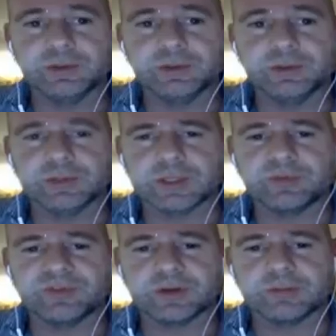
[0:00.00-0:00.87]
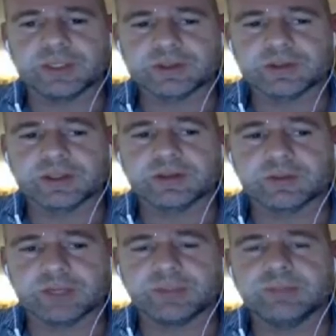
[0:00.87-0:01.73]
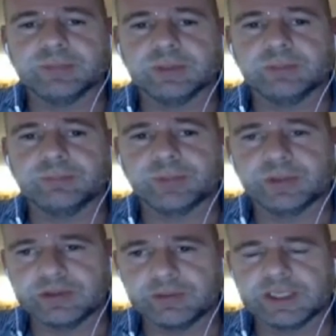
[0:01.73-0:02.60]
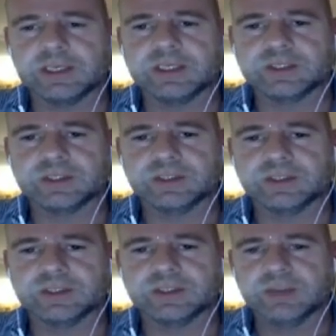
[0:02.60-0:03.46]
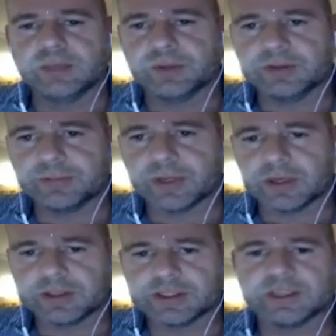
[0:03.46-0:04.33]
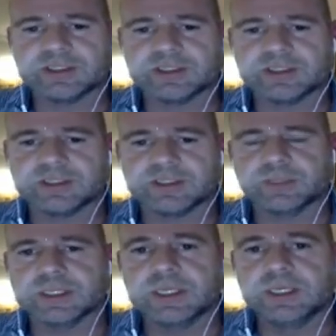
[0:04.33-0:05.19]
That's why we've got to make mm. sure that the right people, further regulations, further prioritized placement,